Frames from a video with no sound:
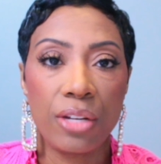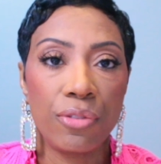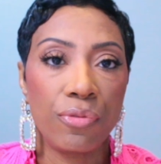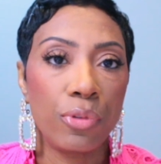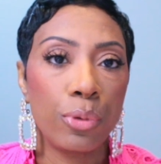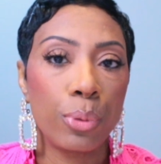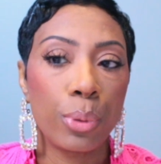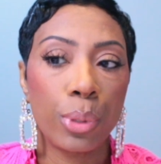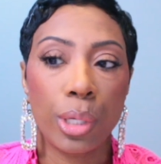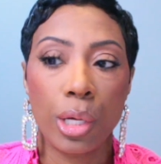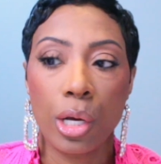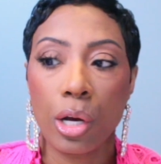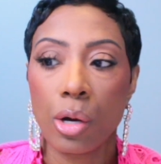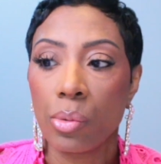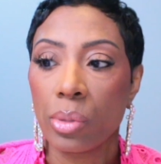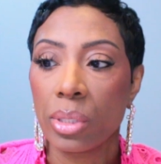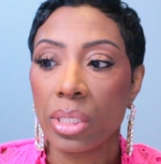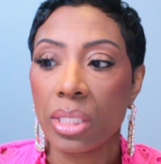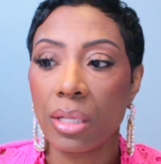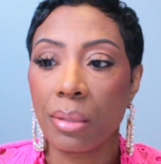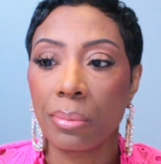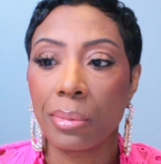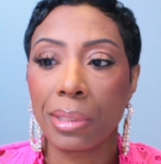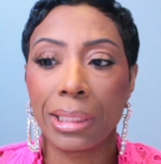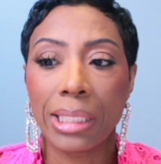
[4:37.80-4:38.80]
And if you were to go with
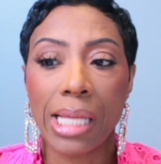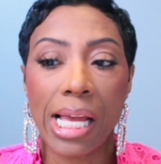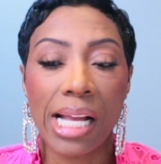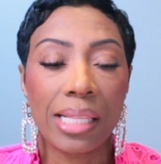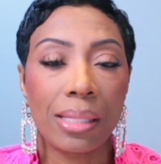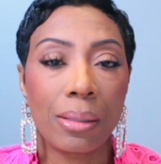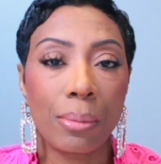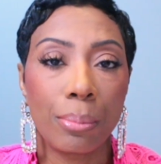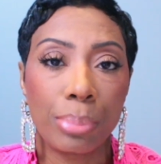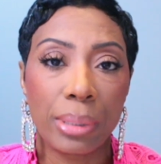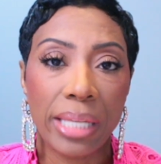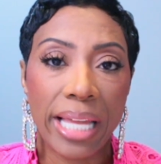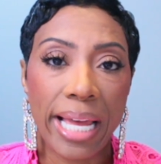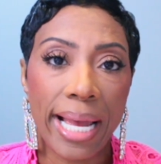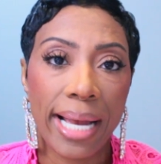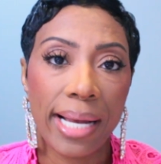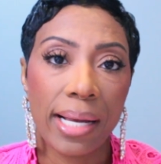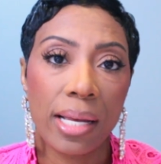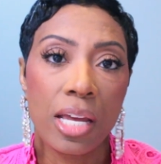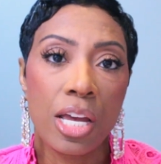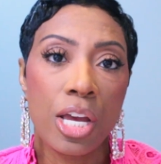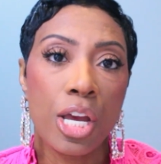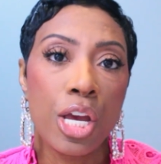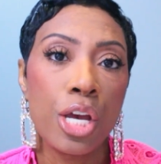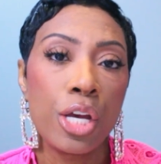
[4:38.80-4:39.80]
something like the black,